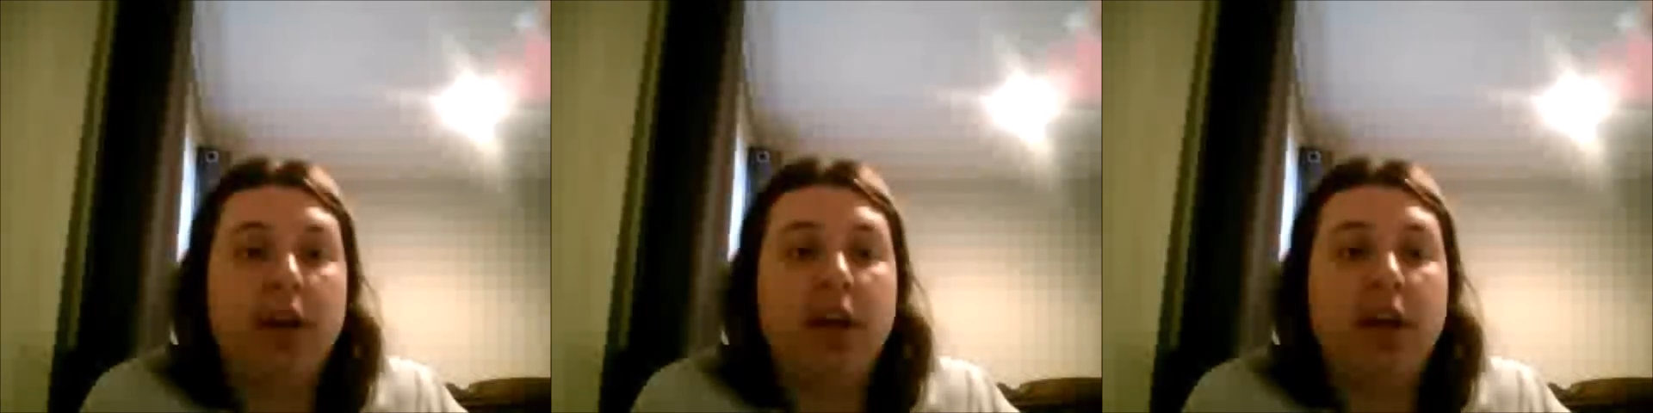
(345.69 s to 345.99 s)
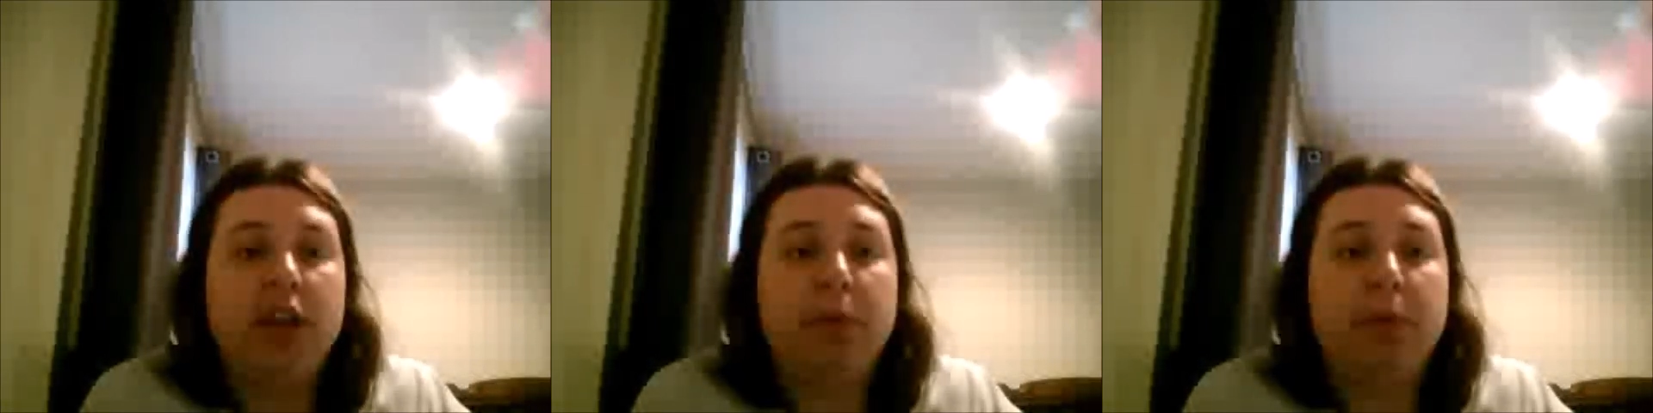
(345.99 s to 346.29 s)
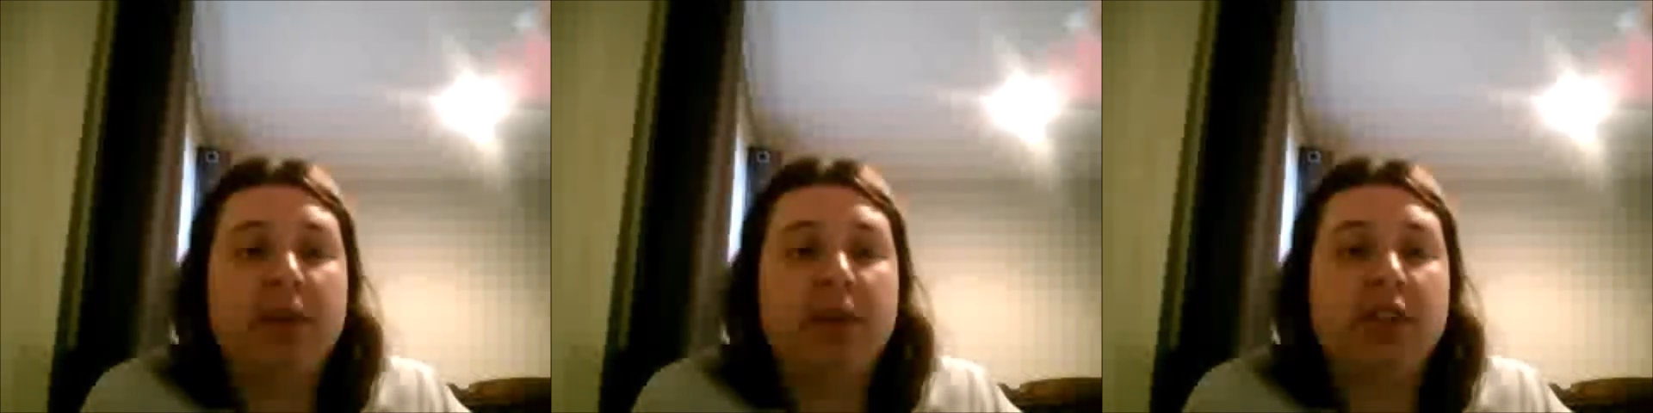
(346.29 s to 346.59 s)
The presence
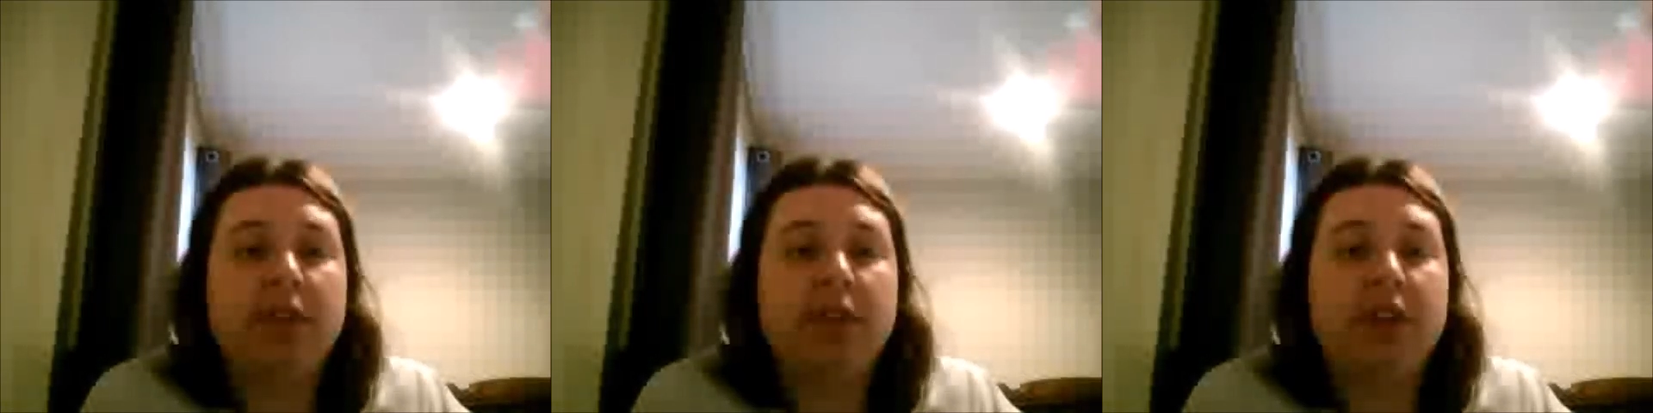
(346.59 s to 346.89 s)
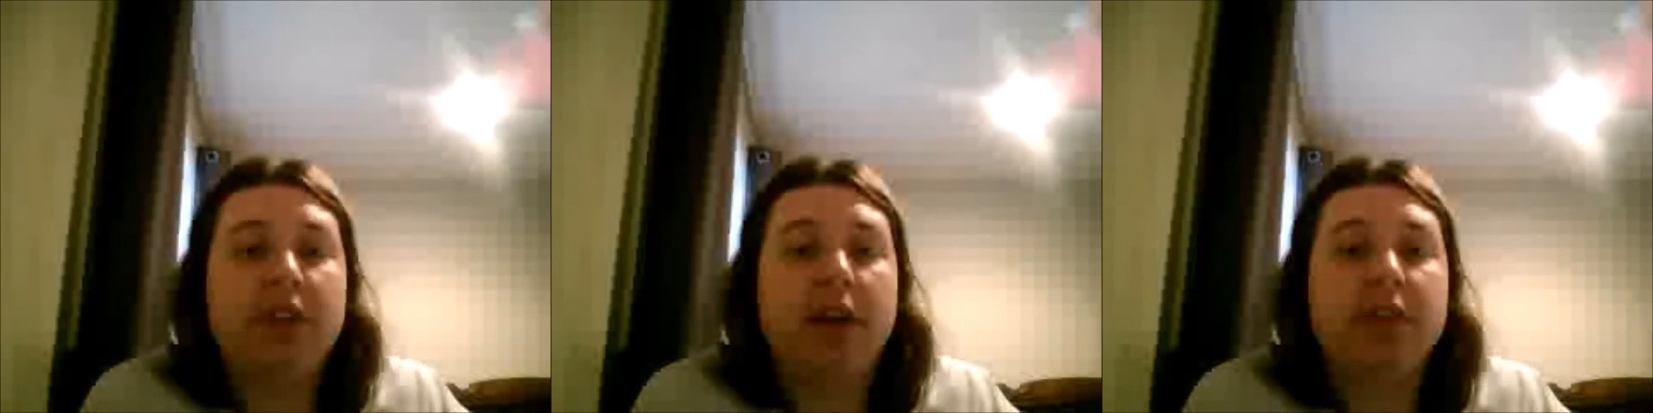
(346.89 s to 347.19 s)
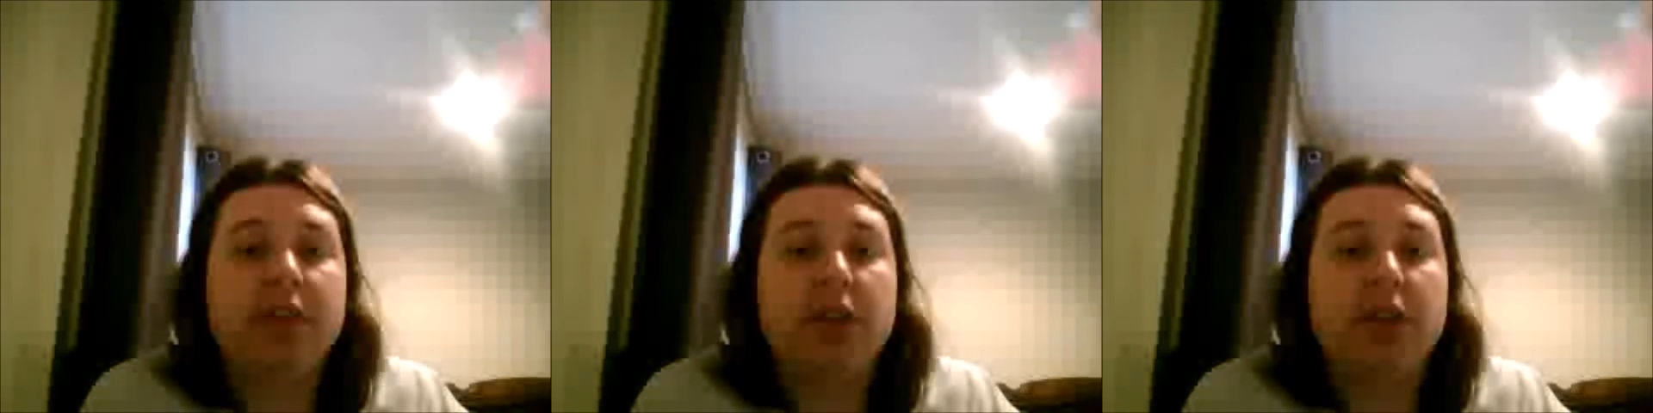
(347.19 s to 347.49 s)
of the Daleks in this
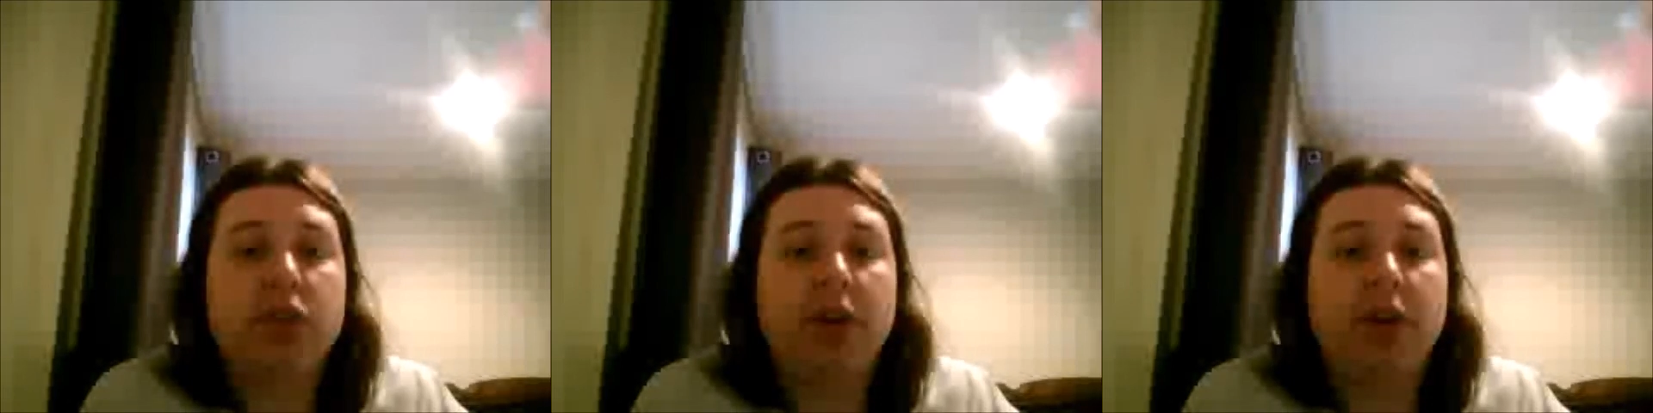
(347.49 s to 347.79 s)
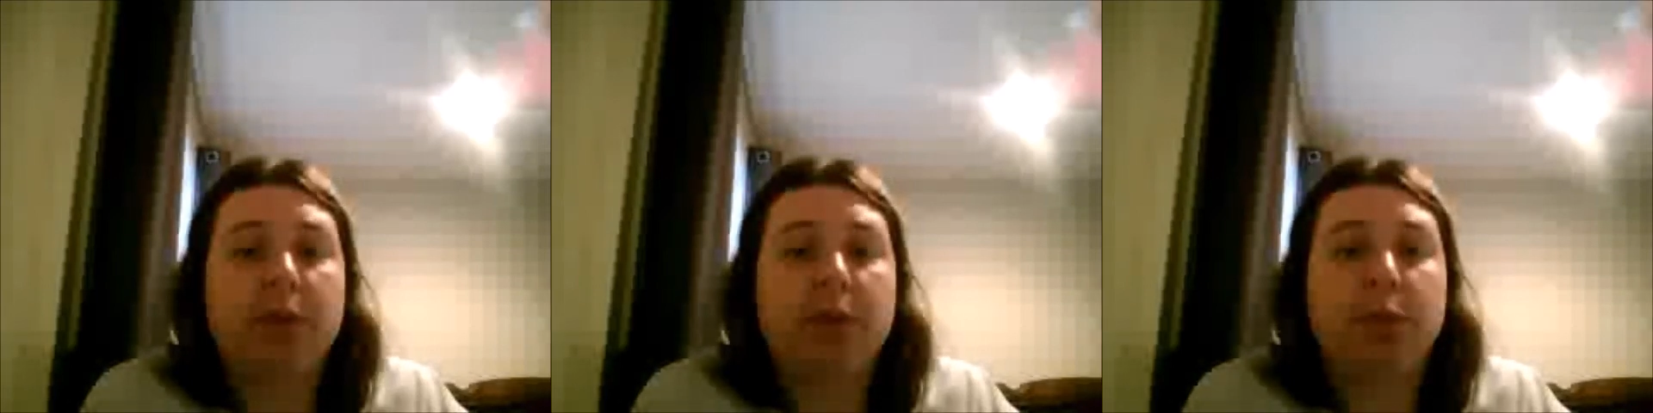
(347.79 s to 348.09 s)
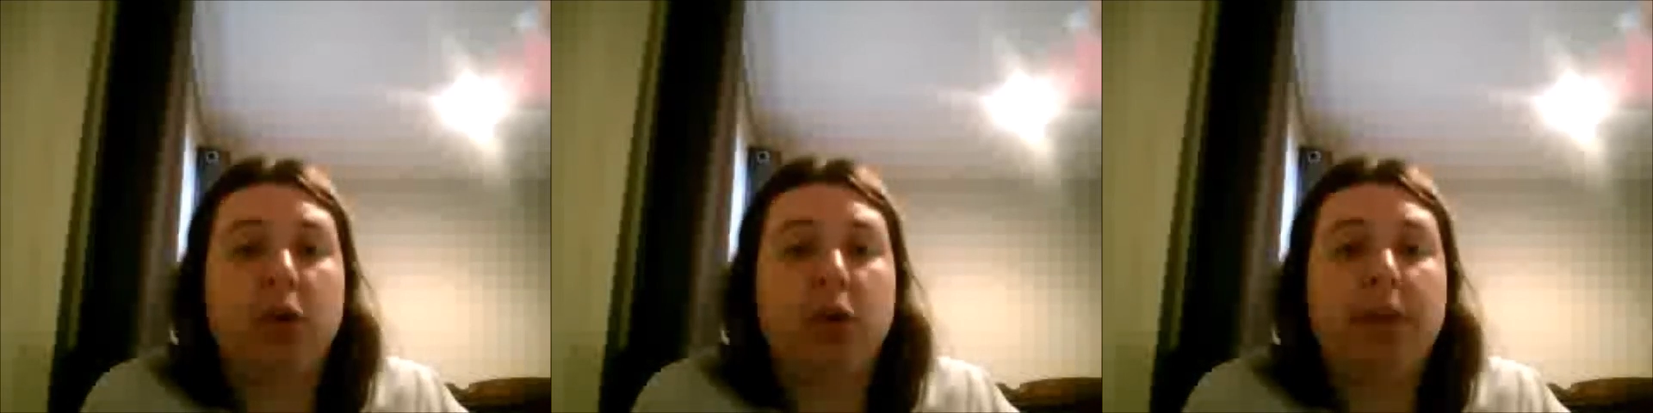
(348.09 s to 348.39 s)
story was
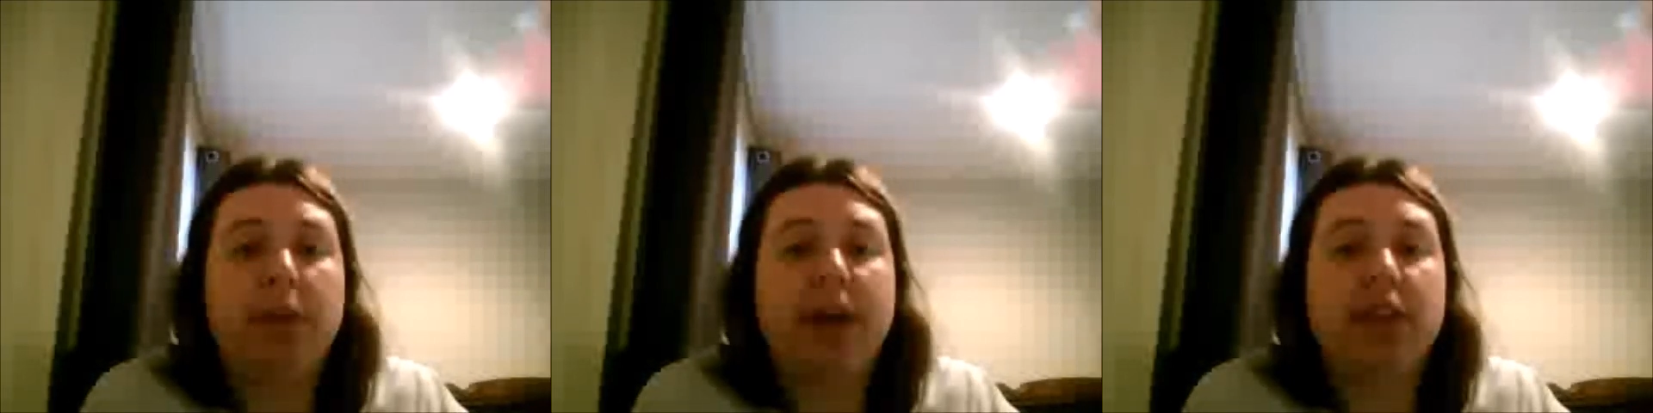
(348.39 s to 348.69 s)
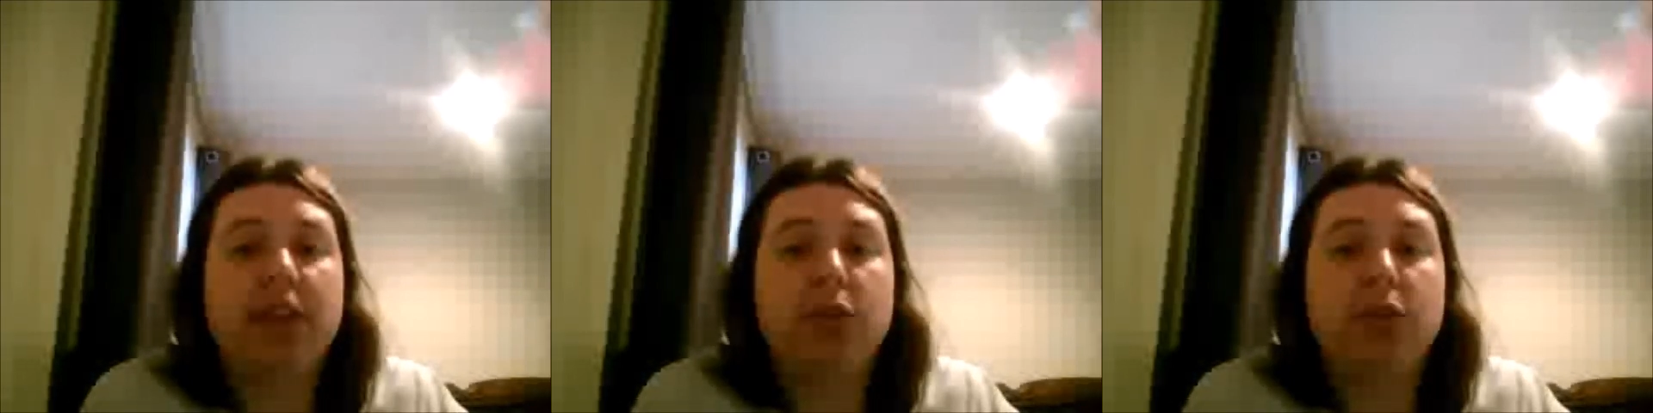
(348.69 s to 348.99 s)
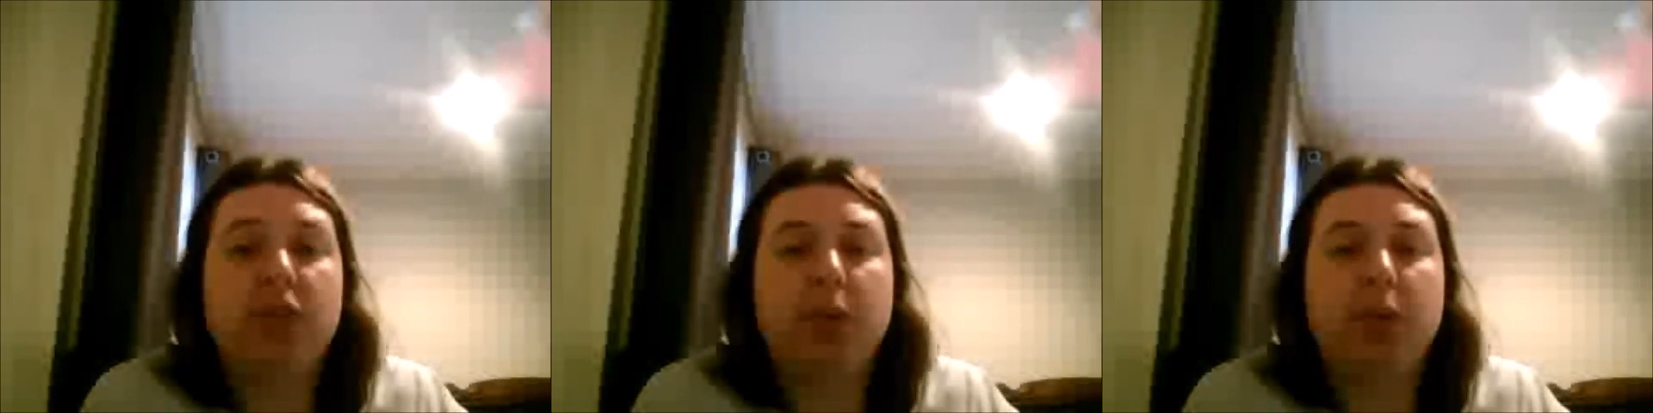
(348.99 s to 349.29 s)
reported by the News of the World